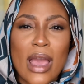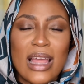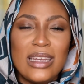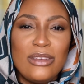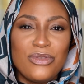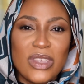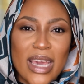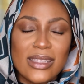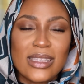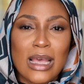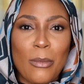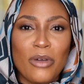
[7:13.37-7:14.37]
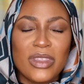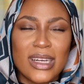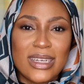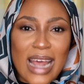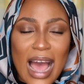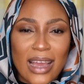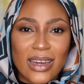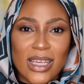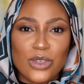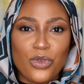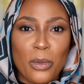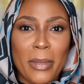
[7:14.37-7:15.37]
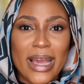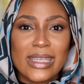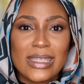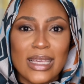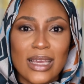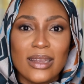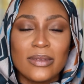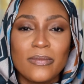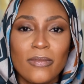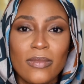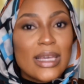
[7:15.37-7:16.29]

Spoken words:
alleviate some of the darkness from my skin.